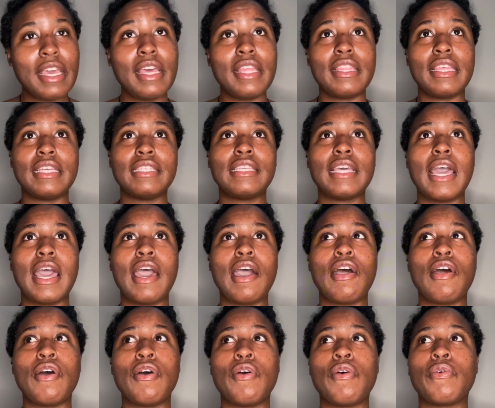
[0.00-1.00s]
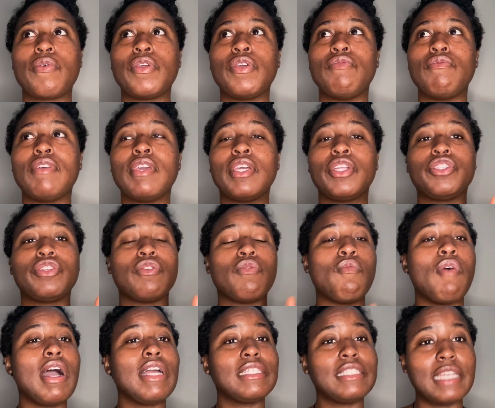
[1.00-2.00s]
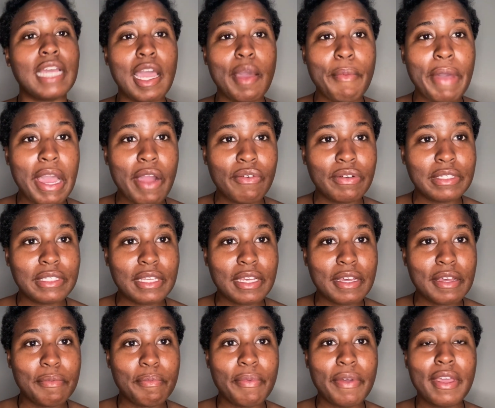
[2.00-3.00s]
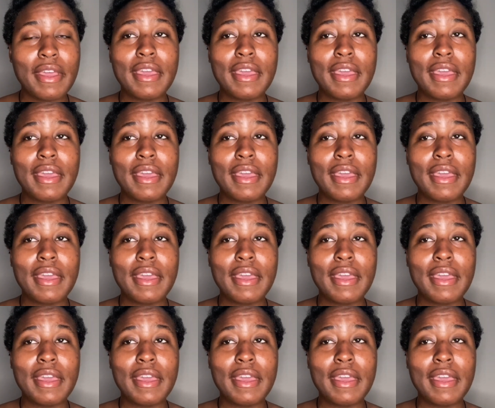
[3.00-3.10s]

That's how you get your watch time hours up.